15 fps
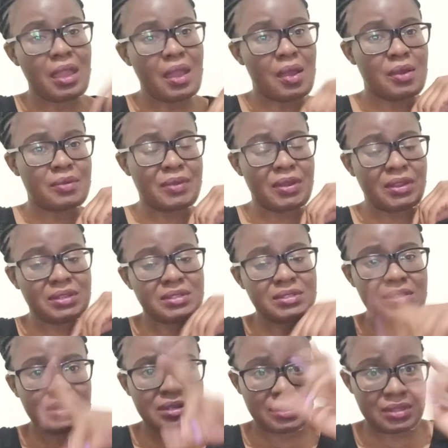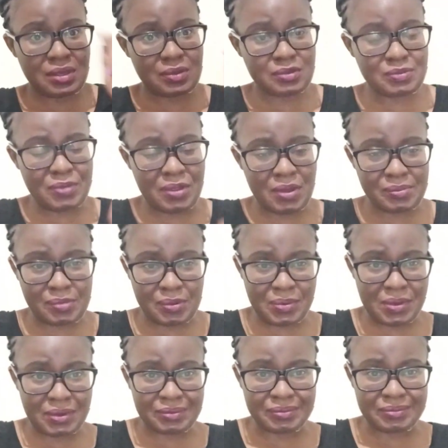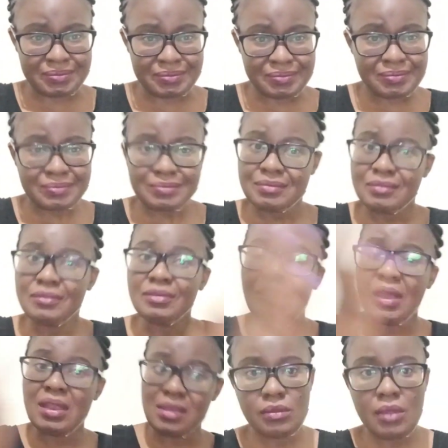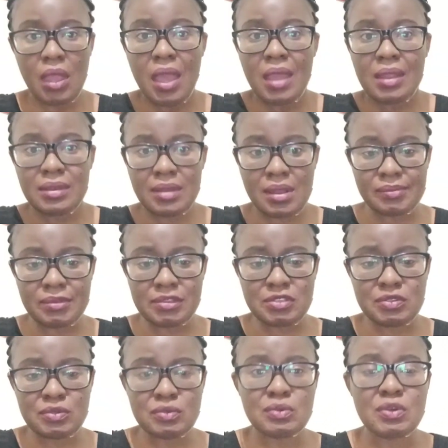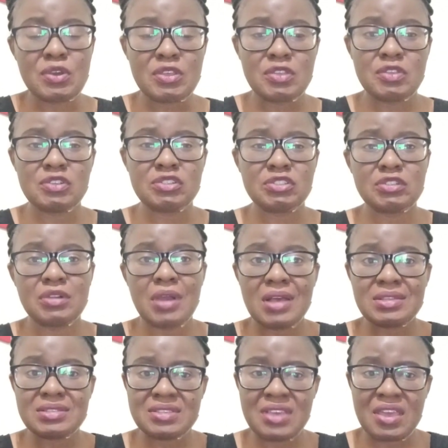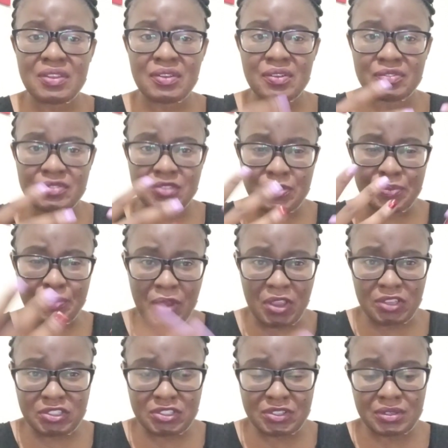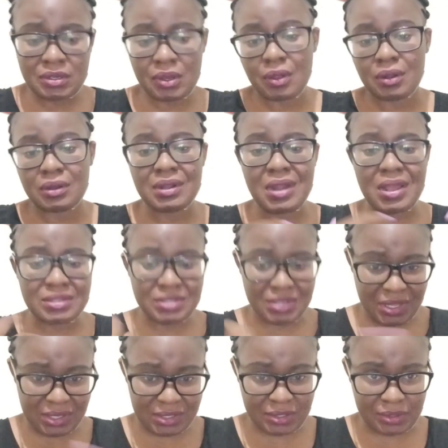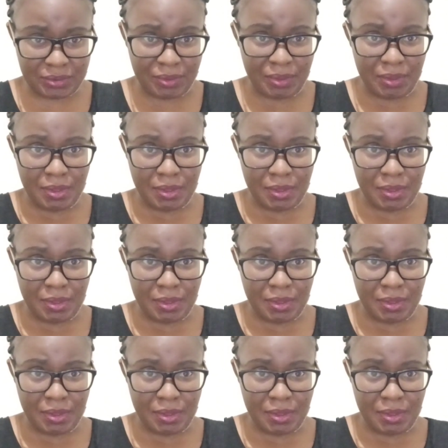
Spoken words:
All right. That was my number one. Number two, you show a sign of depression or anxiety.